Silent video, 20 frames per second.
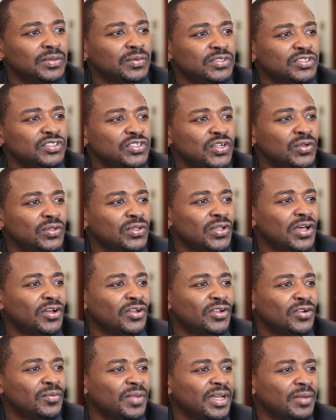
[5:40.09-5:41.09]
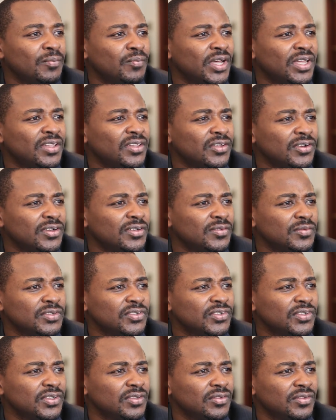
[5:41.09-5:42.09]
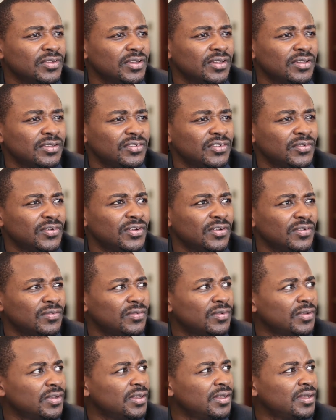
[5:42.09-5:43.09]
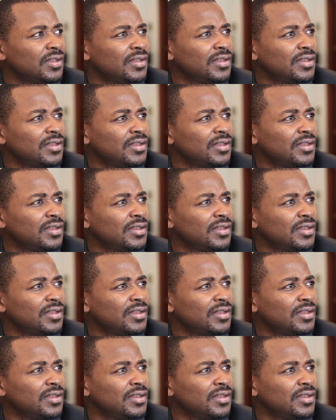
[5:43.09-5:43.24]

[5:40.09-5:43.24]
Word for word: It was no longer my mother; it was a, a sort of